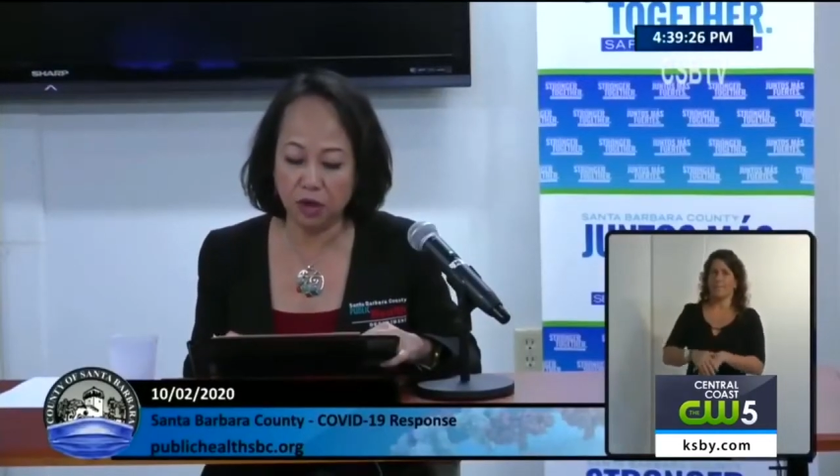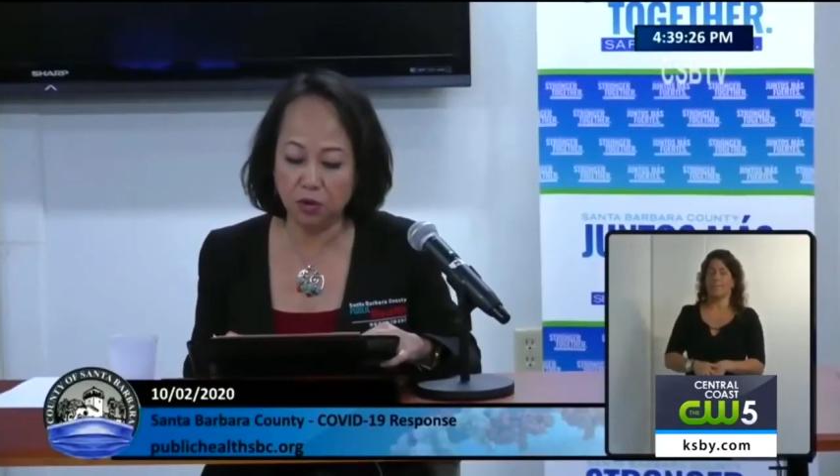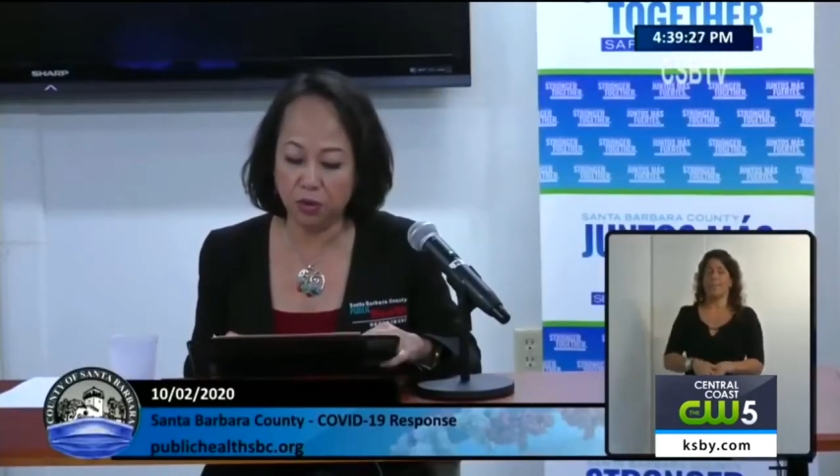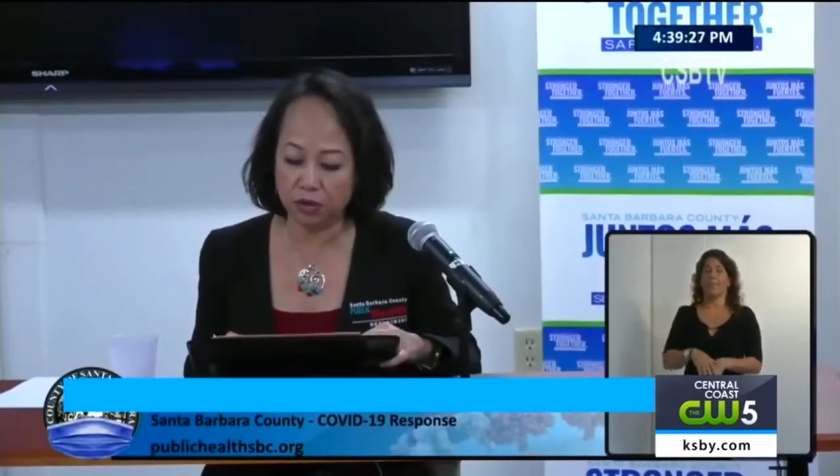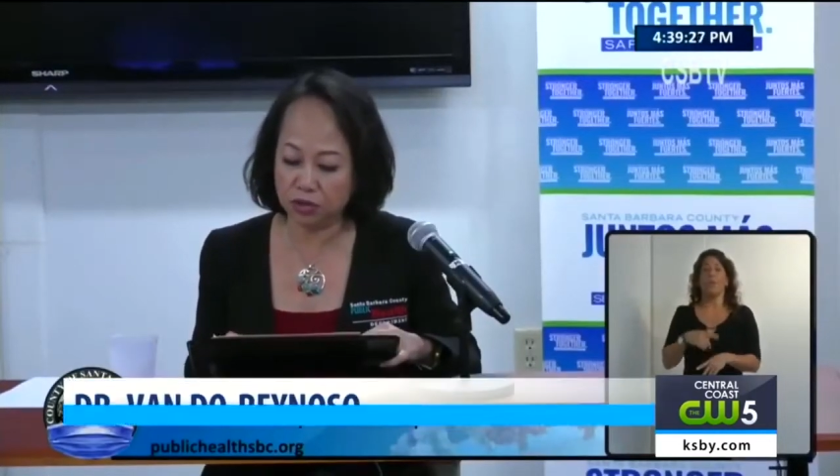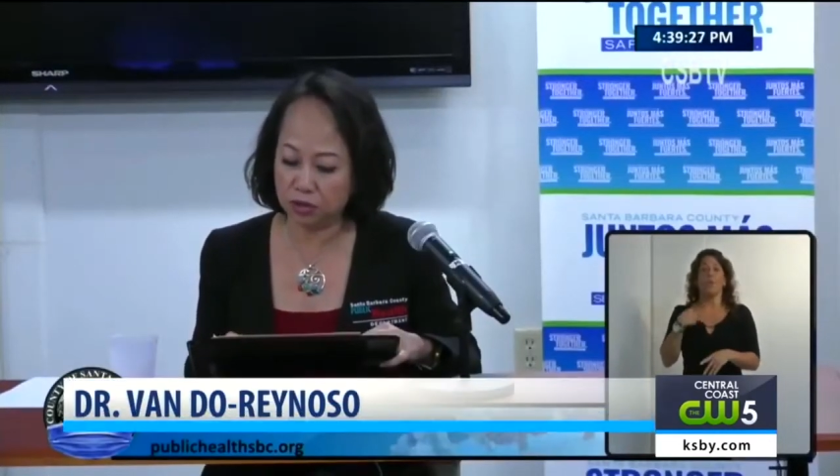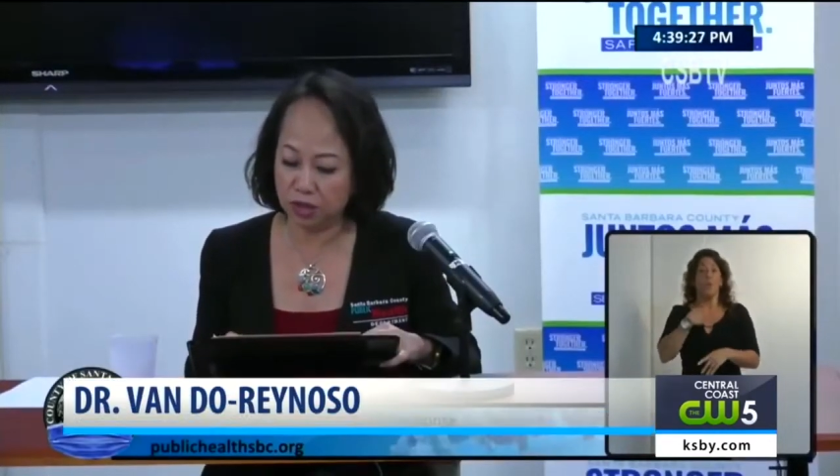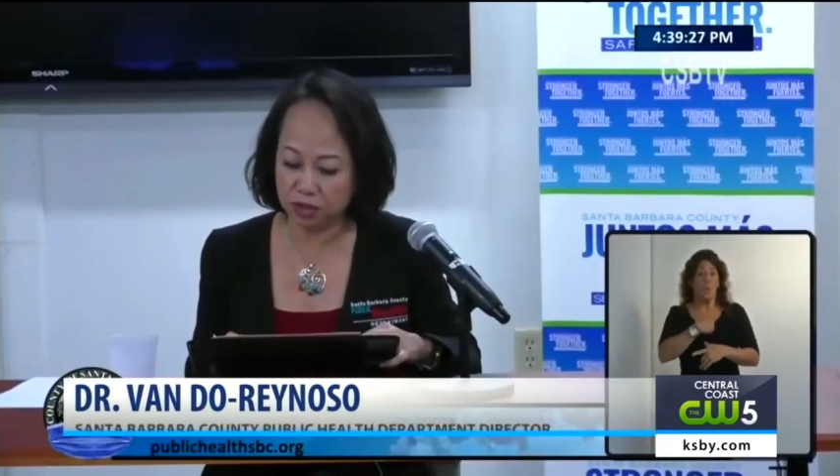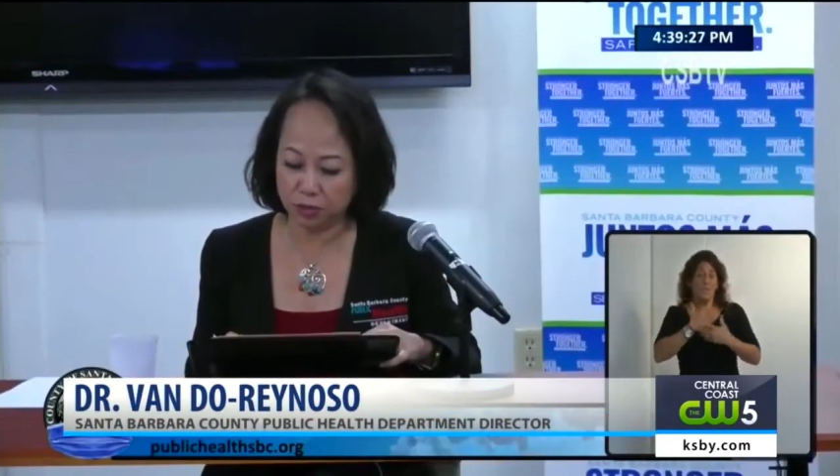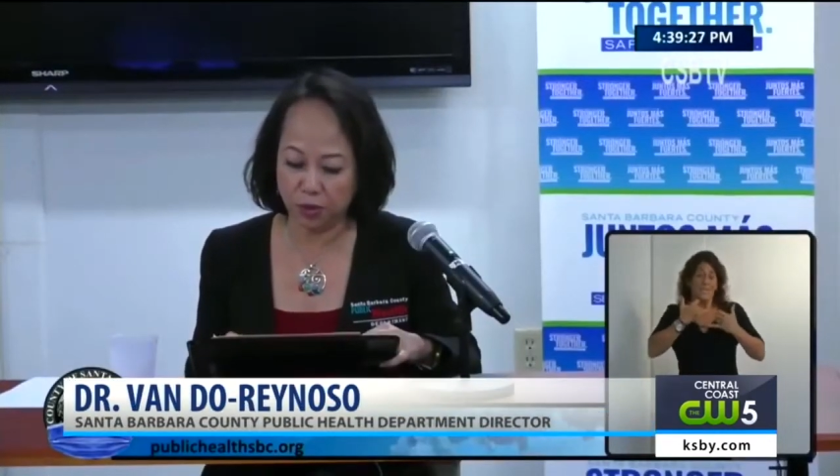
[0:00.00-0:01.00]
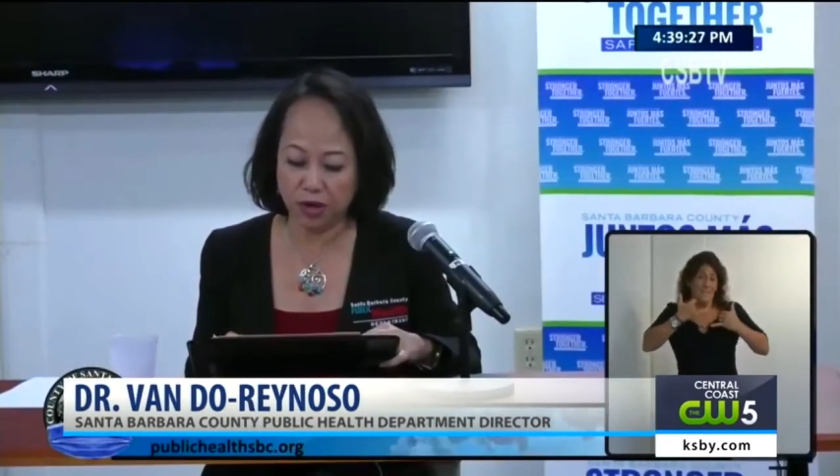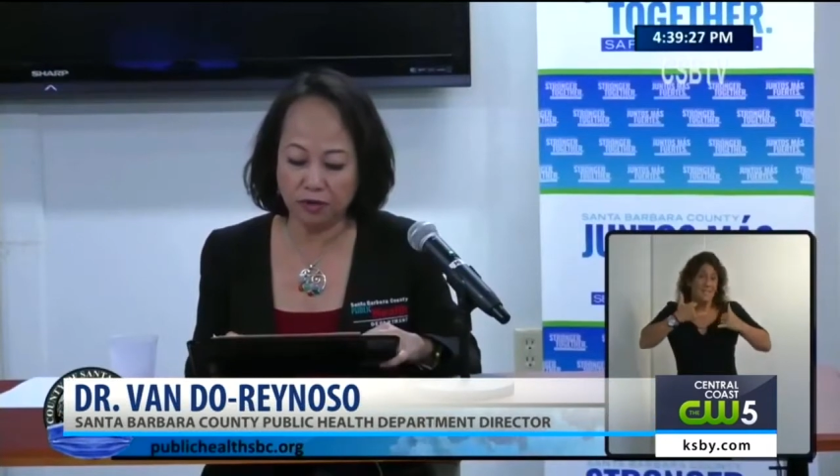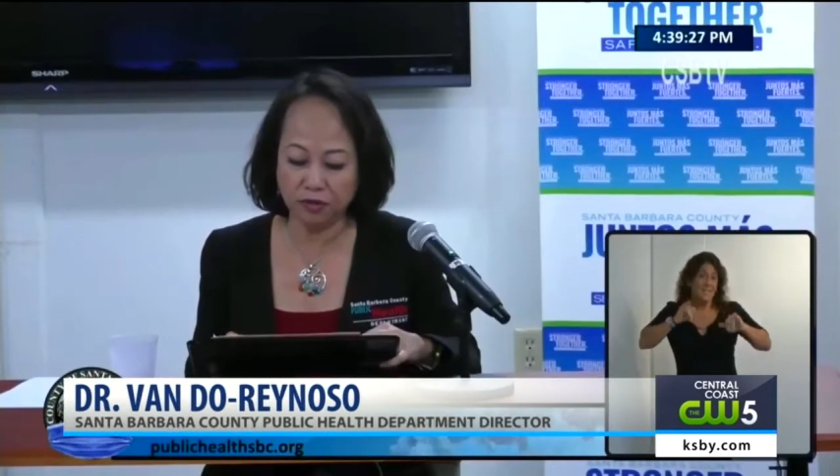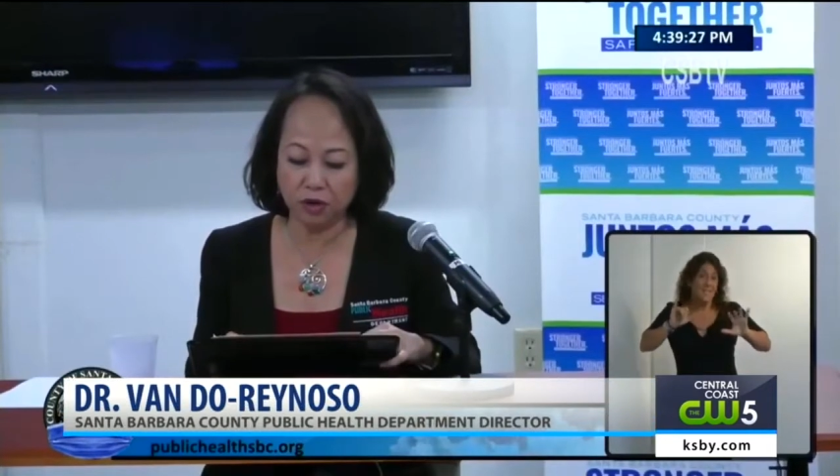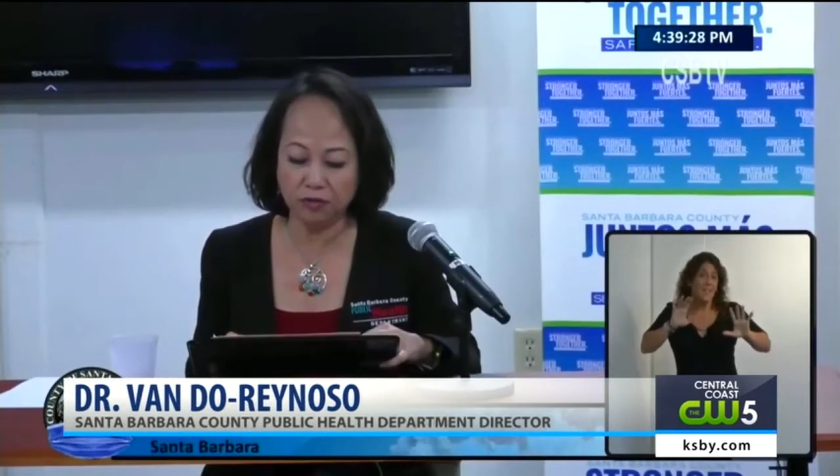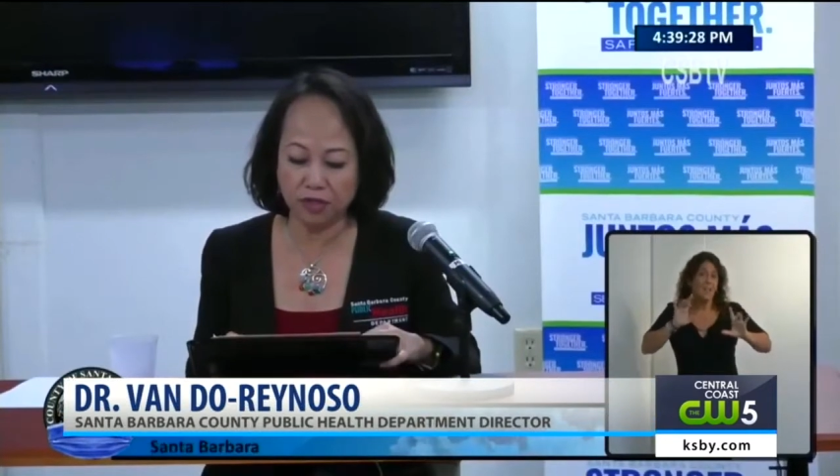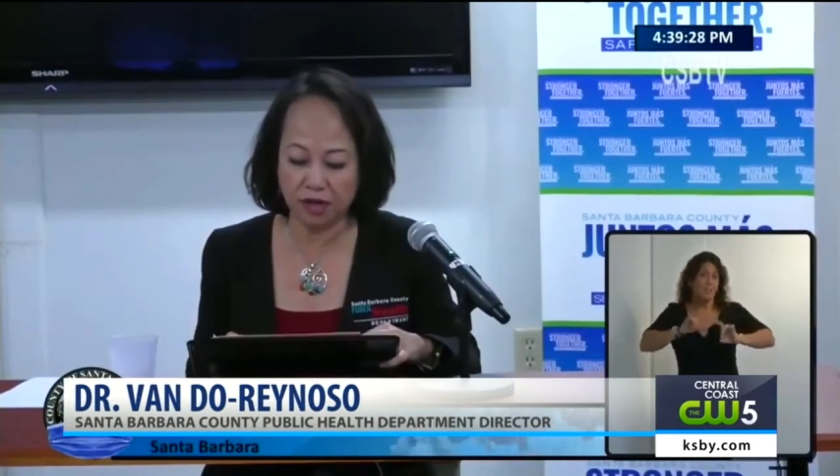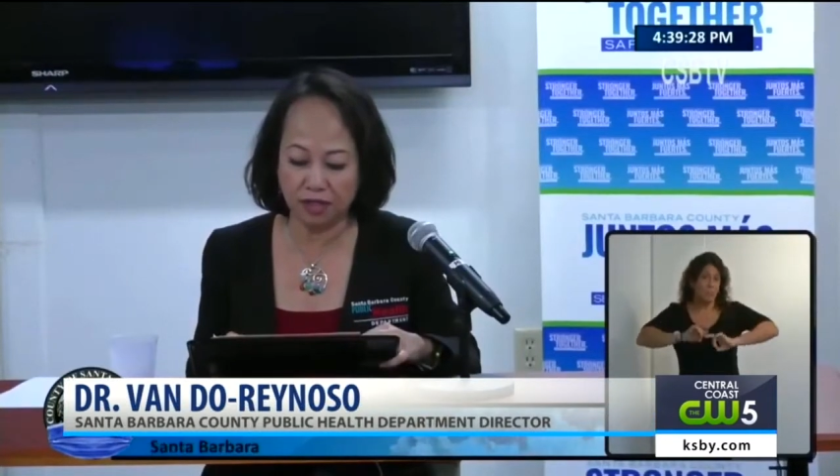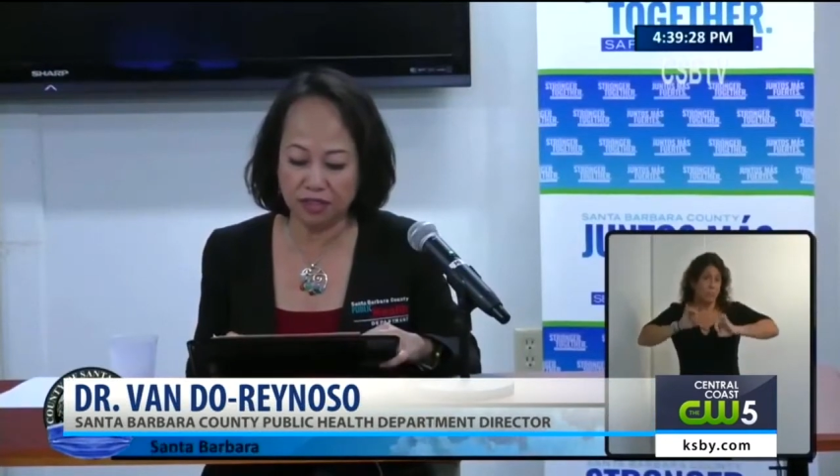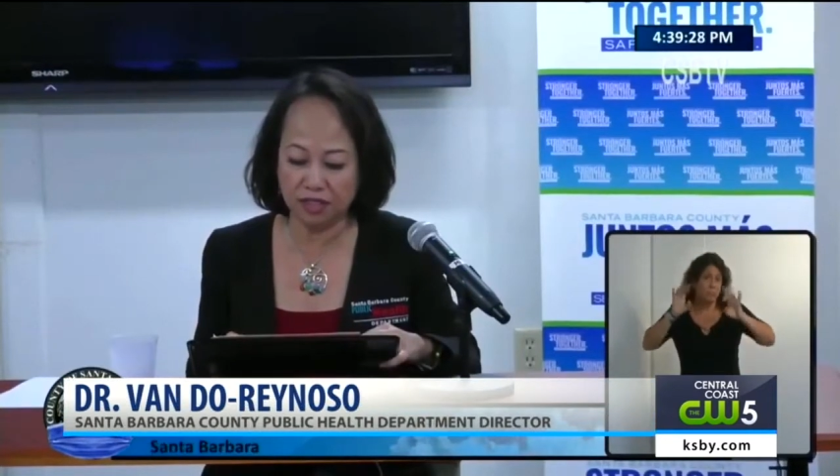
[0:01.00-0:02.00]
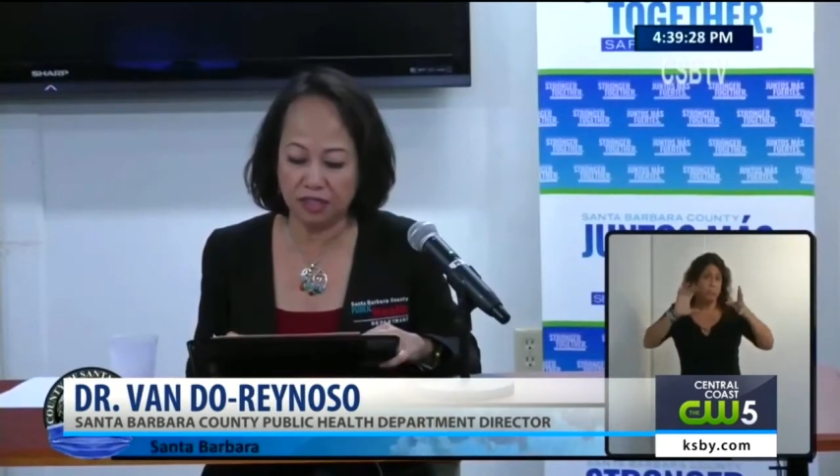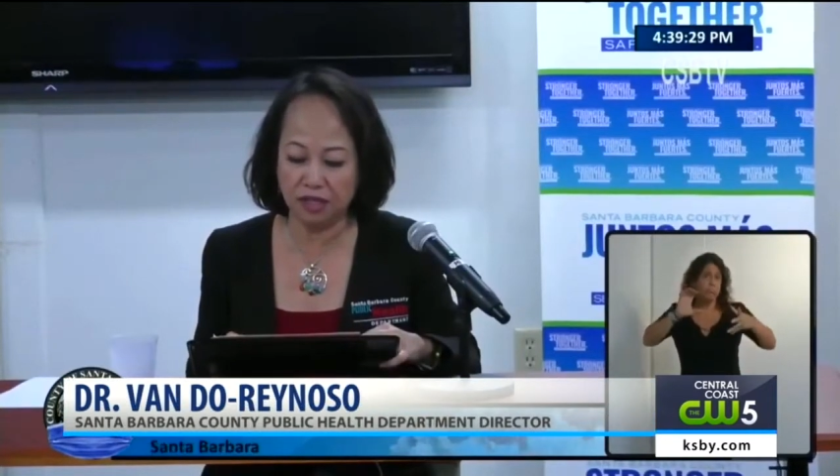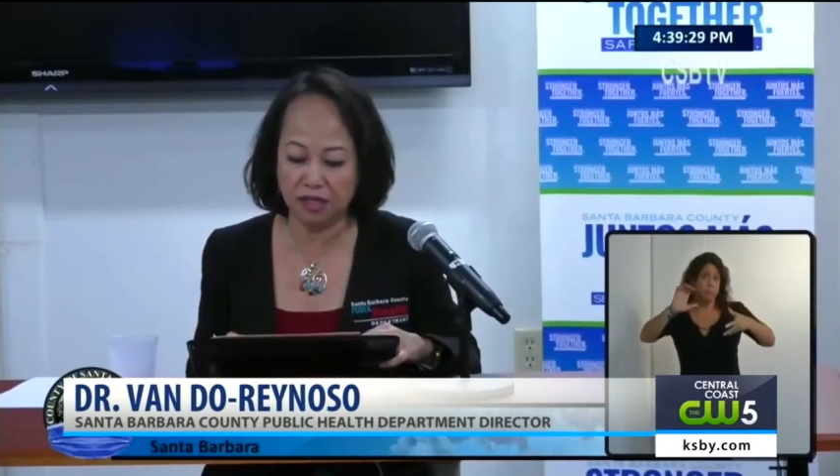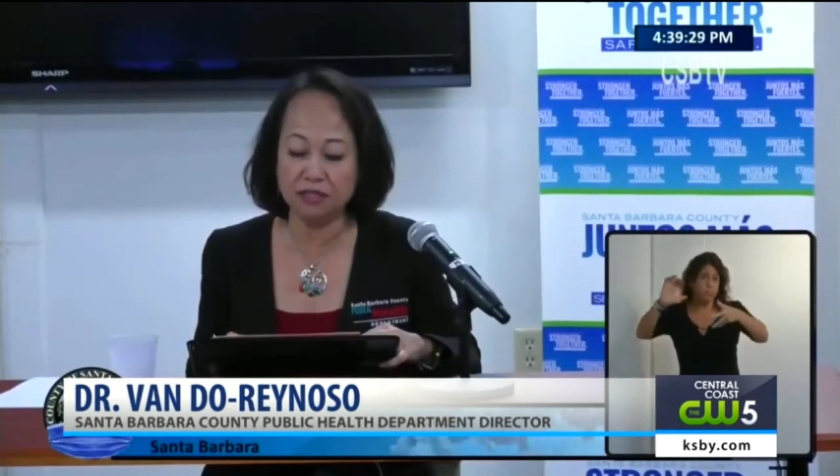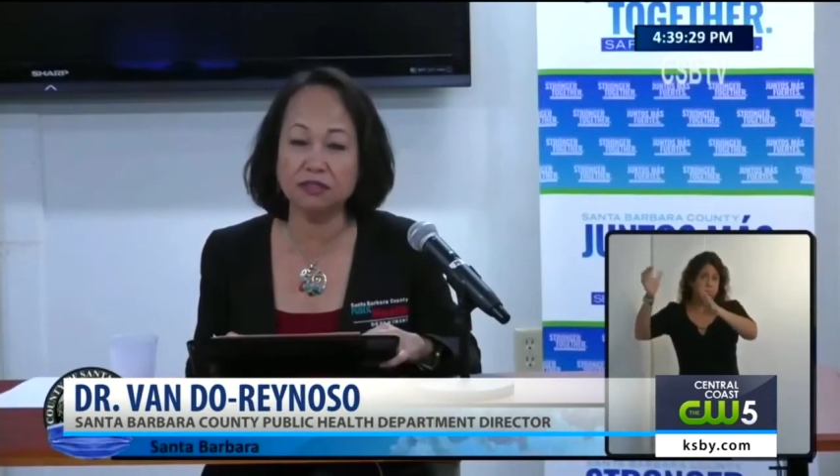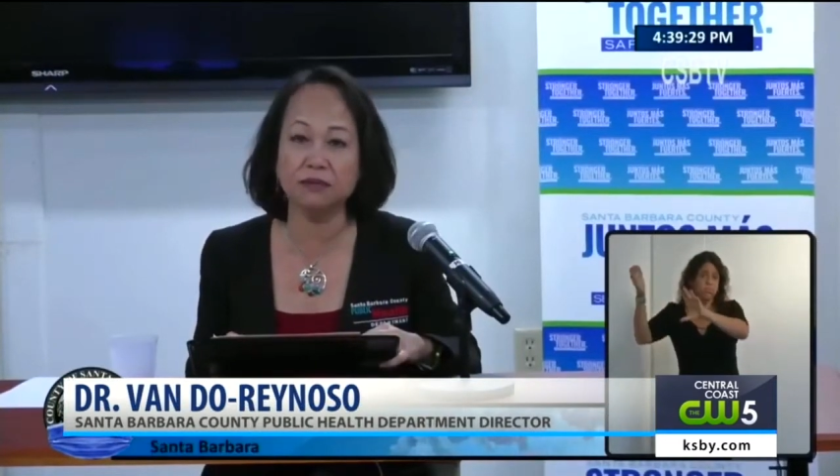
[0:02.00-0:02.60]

where the spread of COVID 19 is